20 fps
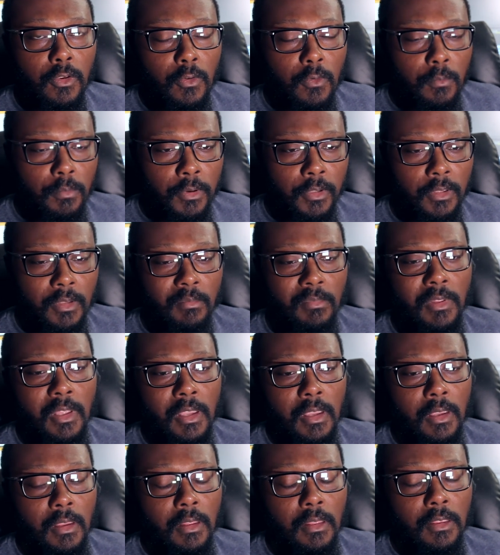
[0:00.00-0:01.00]
you put
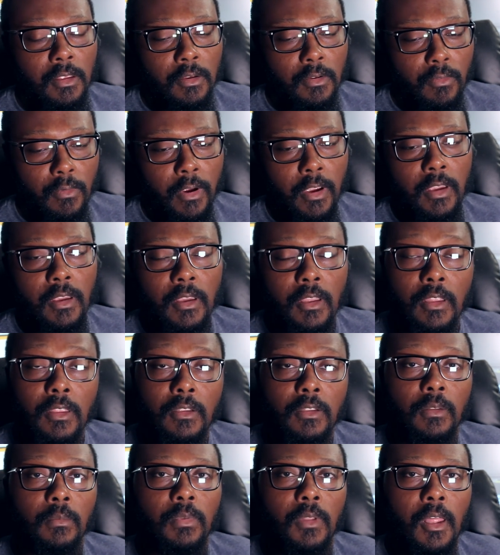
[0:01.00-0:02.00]
the crank
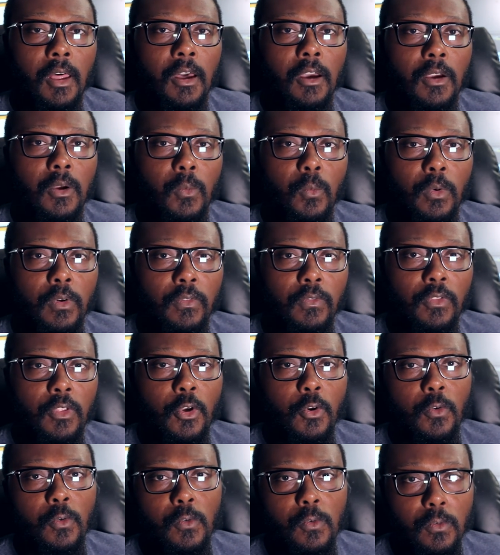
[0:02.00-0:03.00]
into the block with
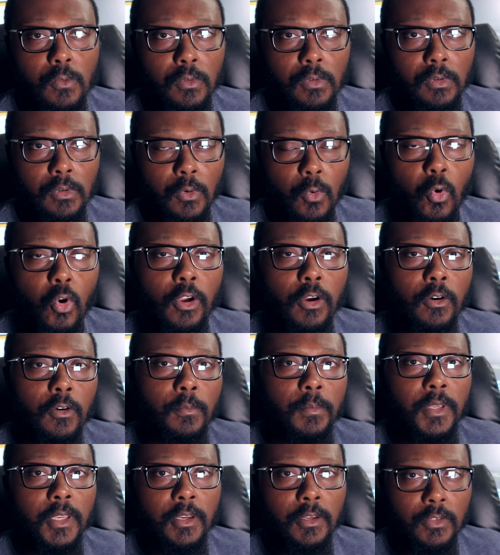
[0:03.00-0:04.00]
no oil,
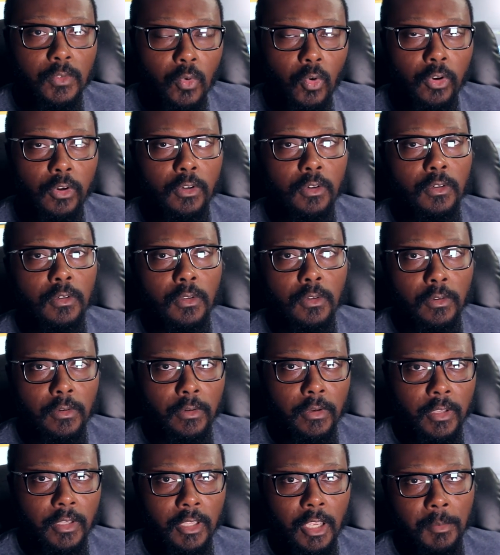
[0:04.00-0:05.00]
because oil
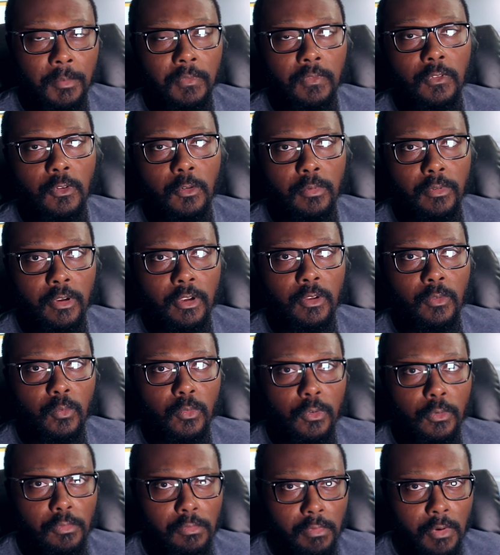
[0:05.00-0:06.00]
or any type of lubricant
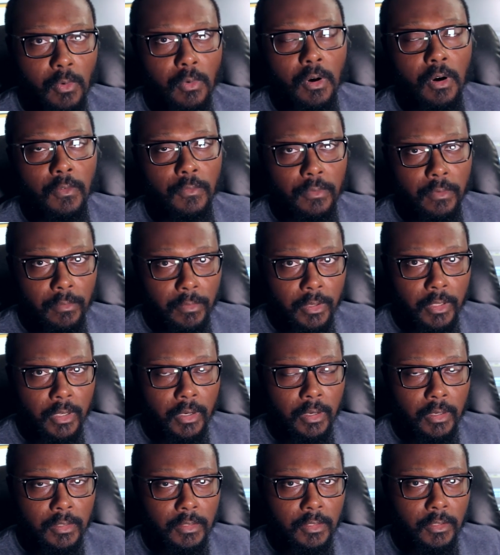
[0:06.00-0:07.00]
will throw off your
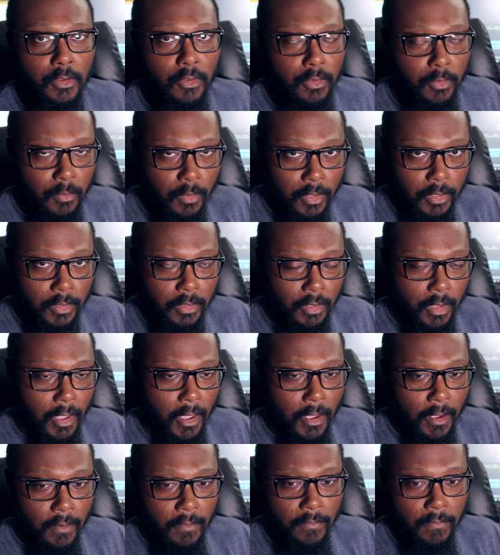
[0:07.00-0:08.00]
readings. You know, you want to
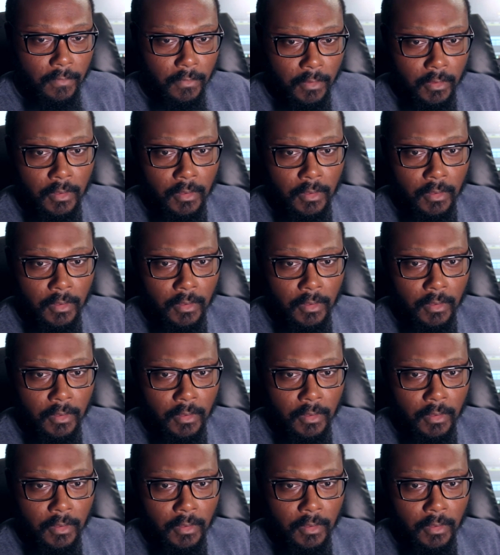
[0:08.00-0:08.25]
have